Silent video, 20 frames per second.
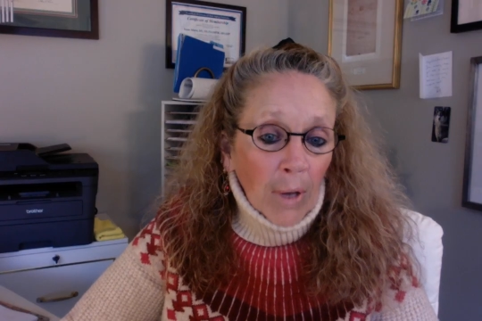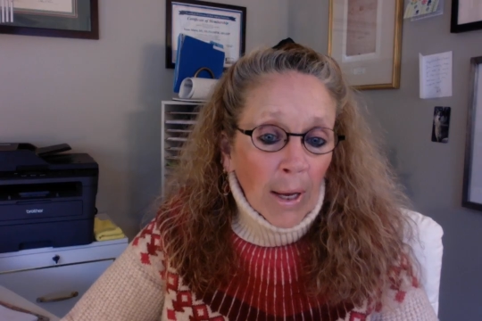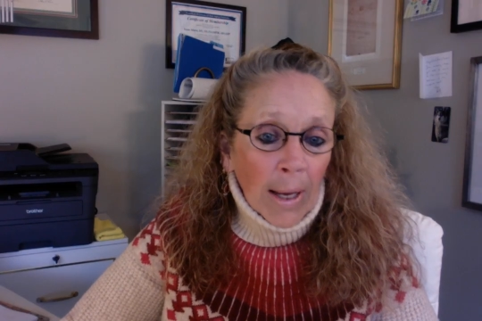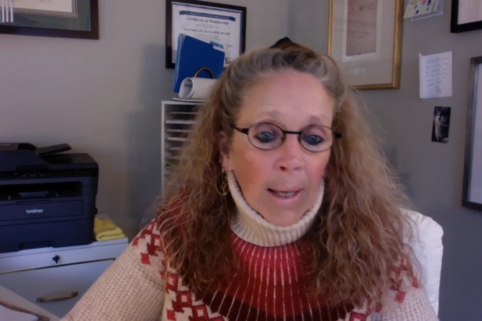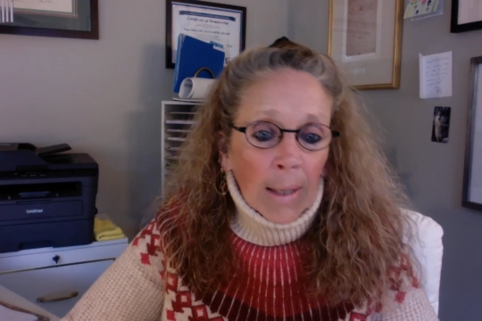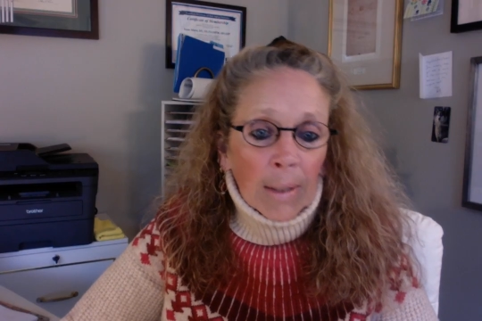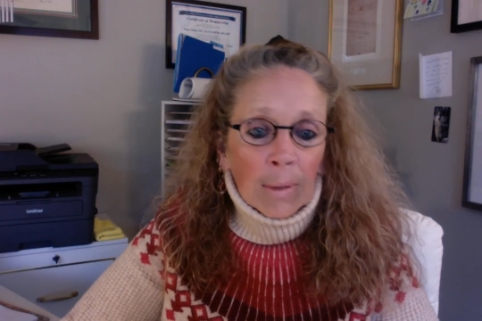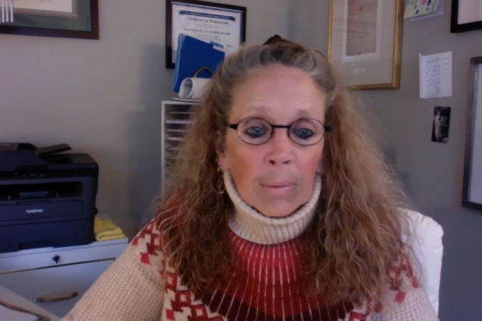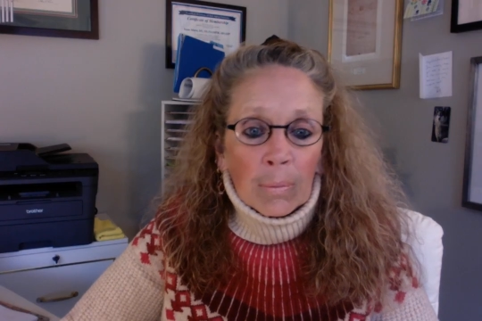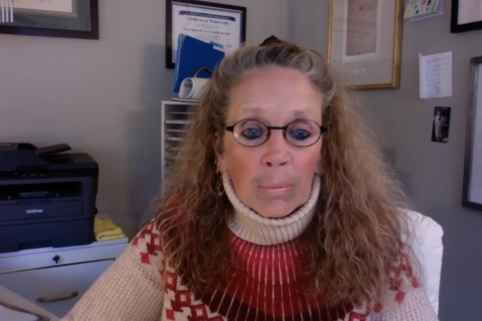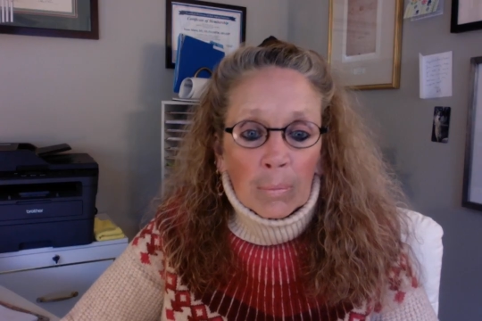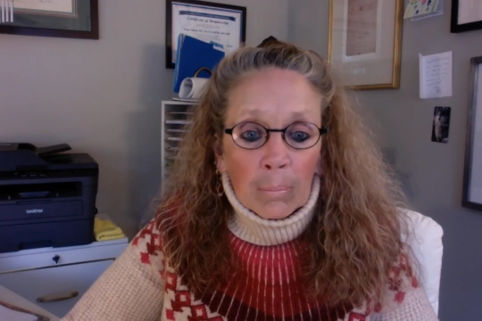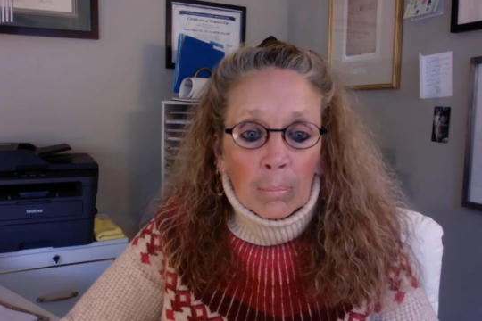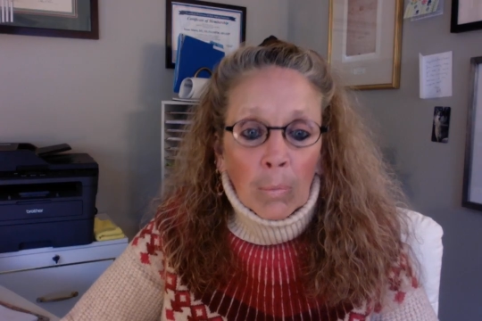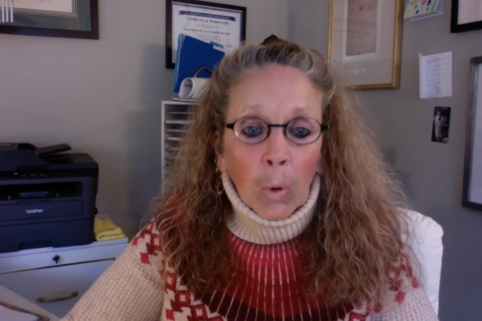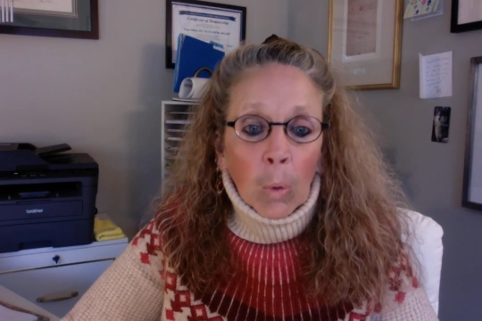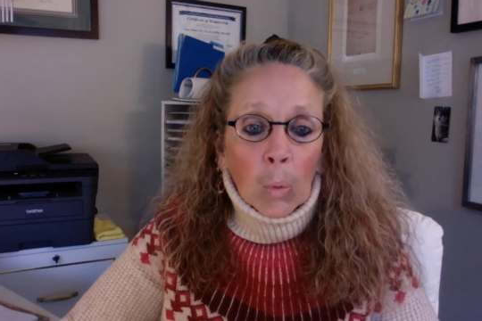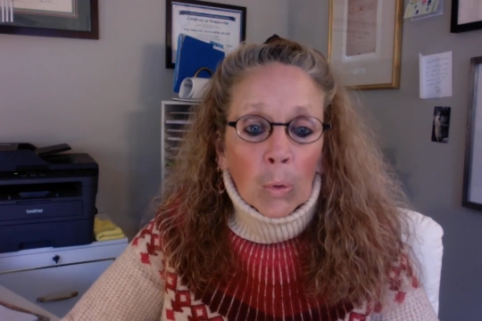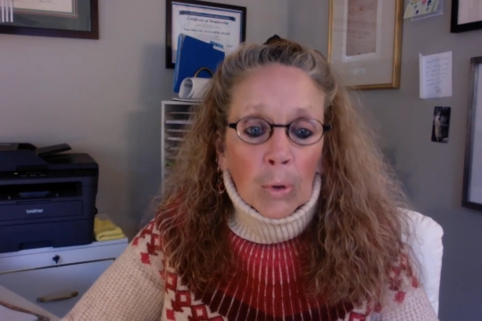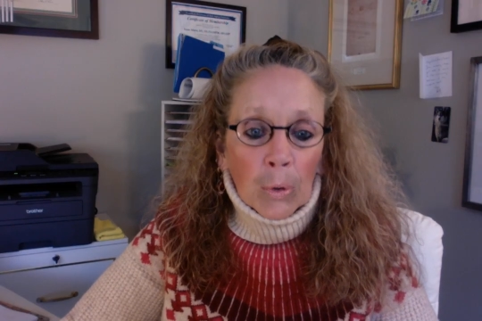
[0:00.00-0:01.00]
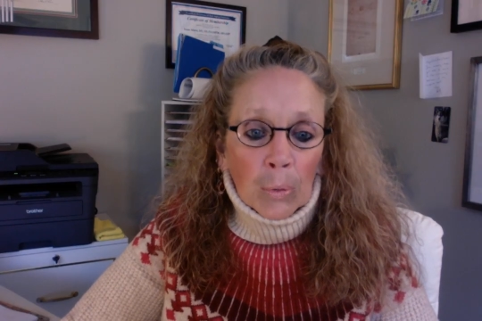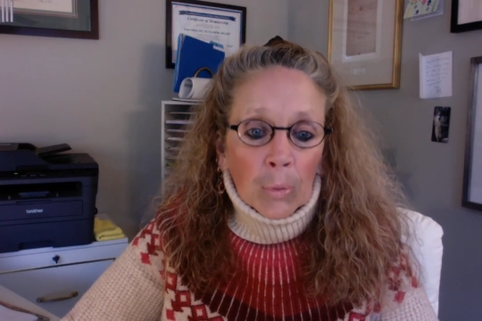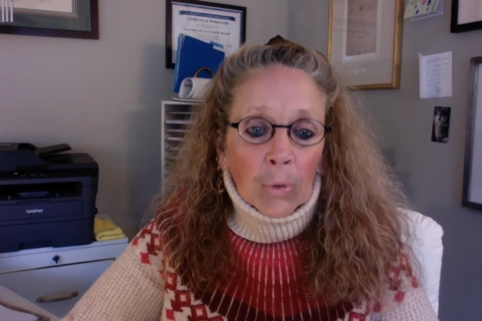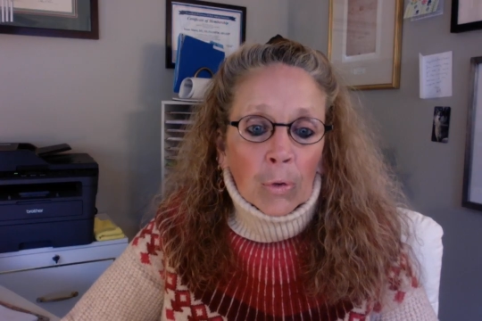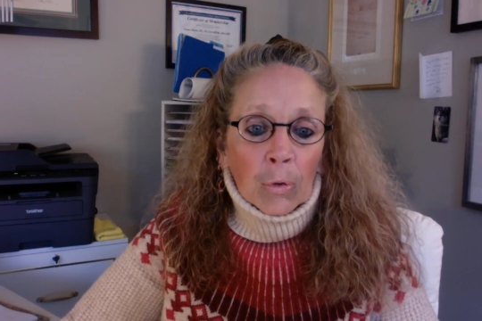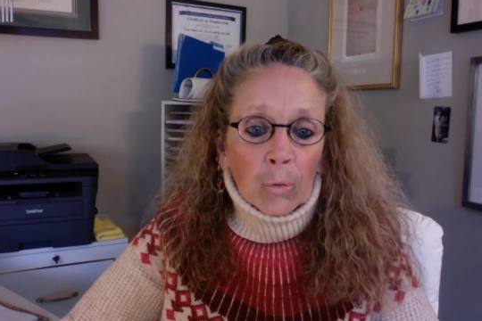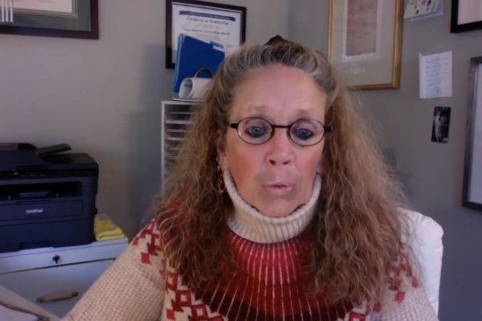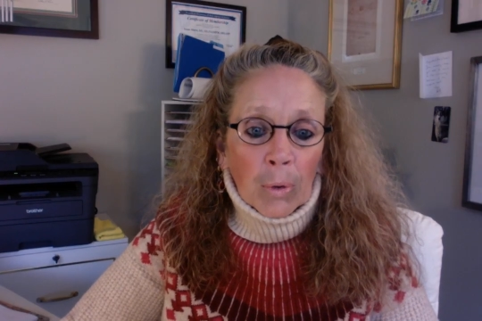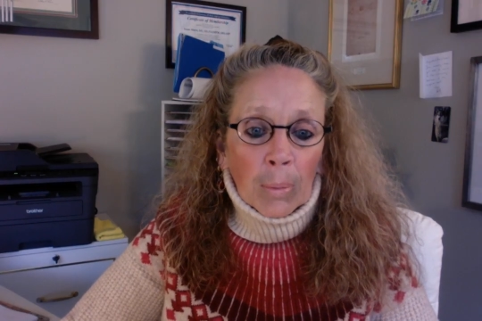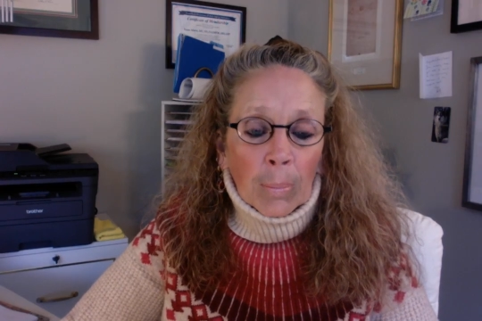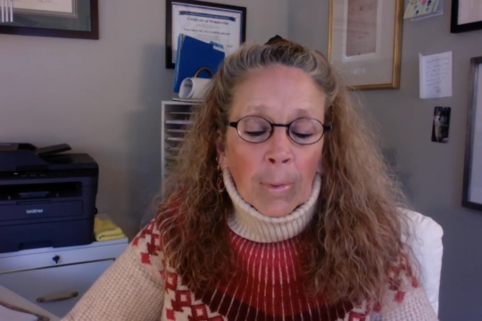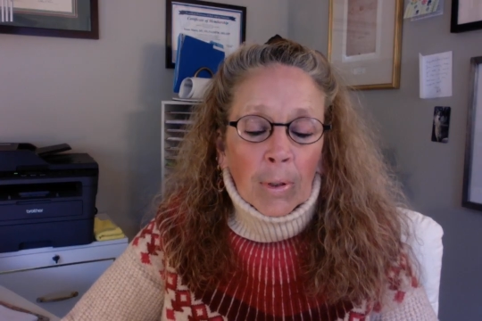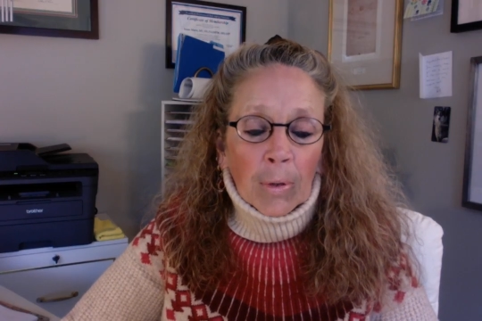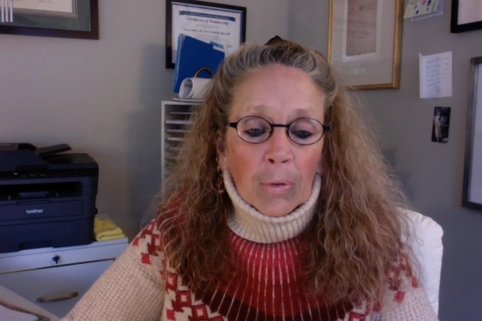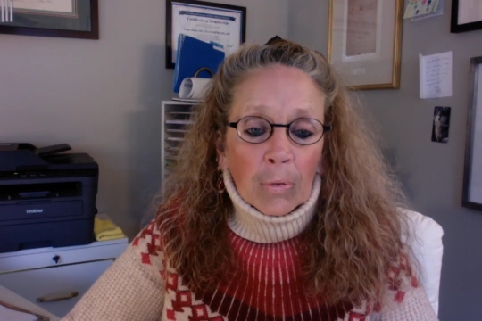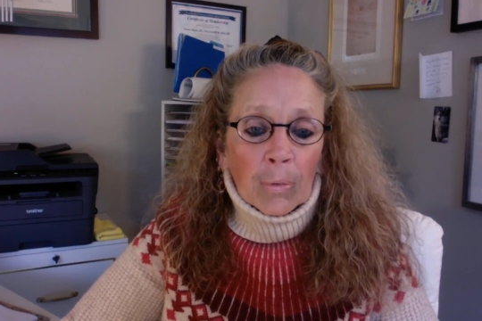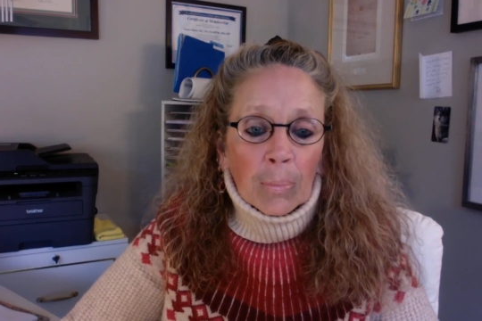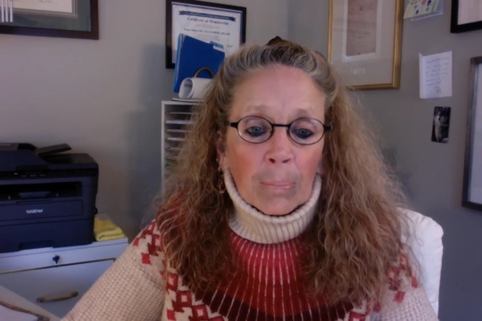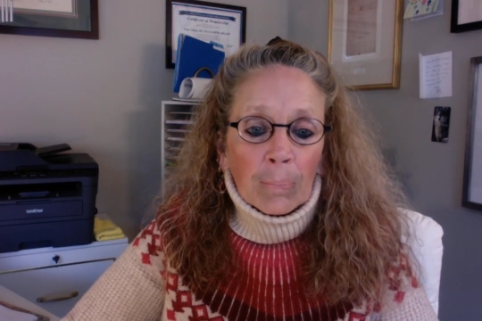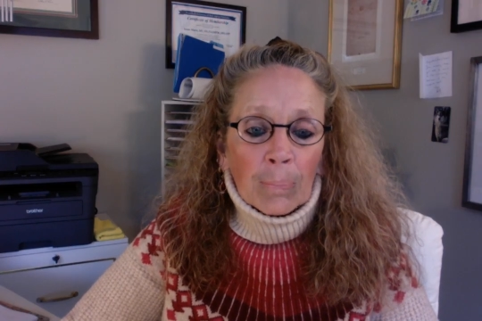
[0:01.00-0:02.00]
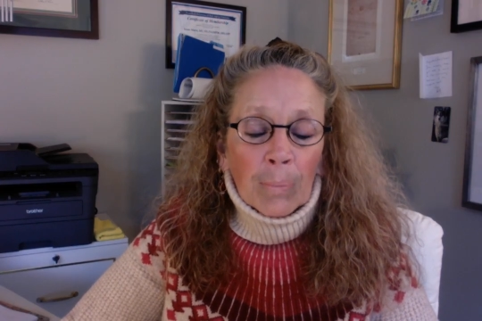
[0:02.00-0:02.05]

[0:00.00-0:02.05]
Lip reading: and mold illness treatments.